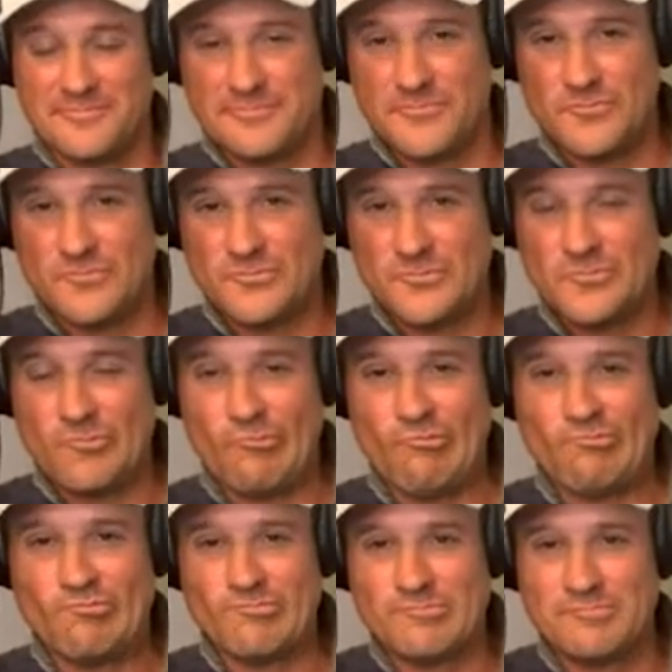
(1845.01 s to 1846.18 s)

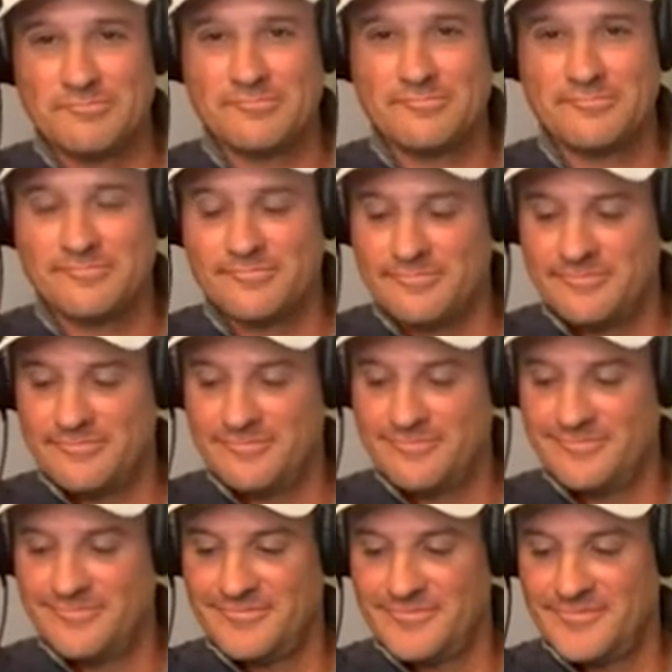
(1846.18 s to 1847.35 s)

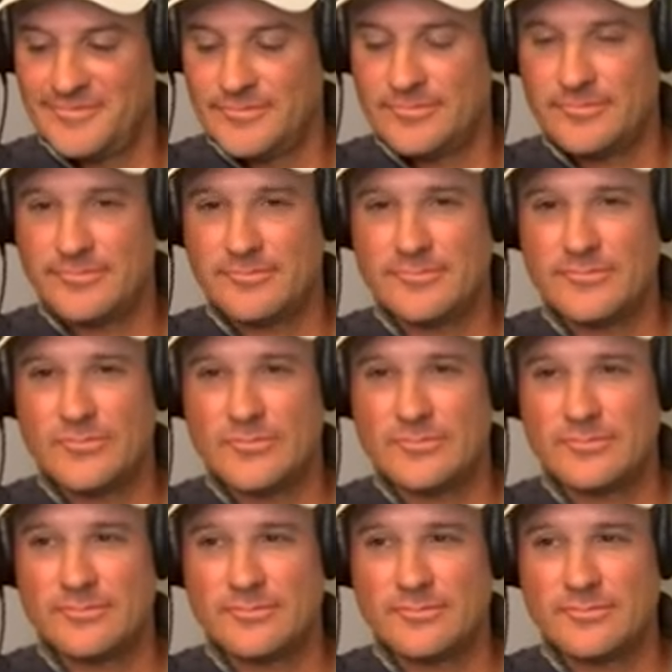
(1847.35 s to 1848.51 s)

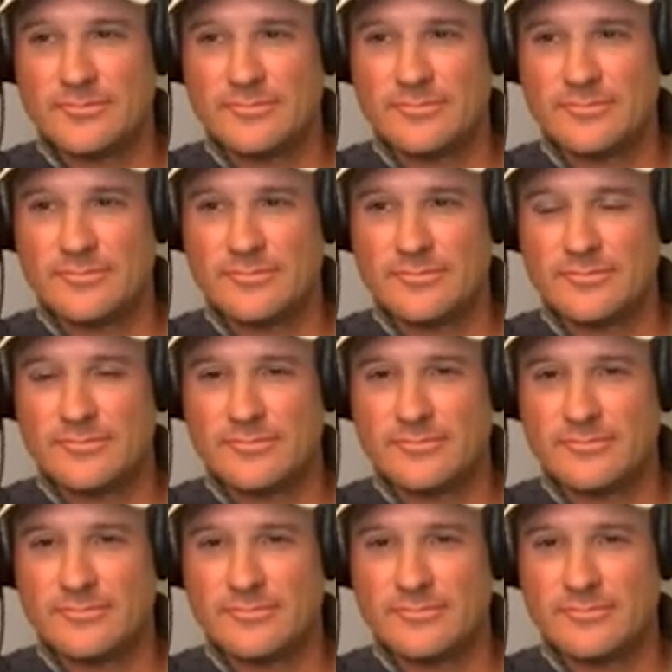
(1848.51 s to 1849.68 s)

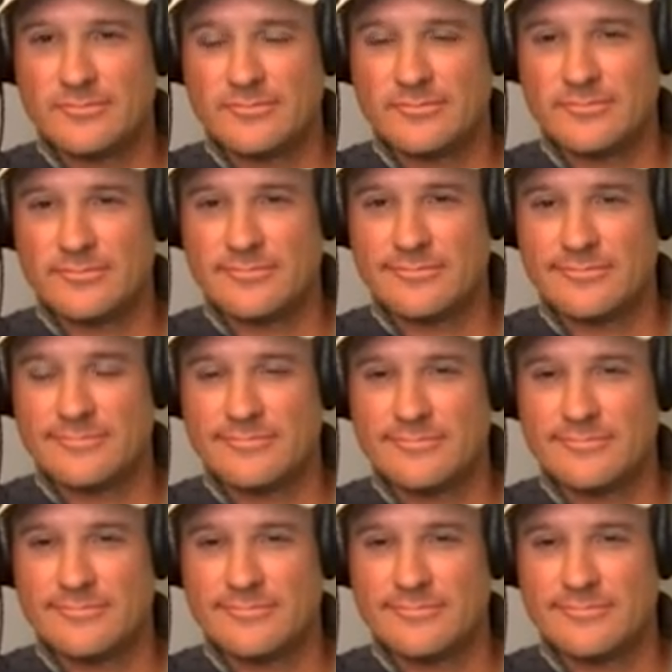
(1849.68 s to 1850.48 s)
(silent)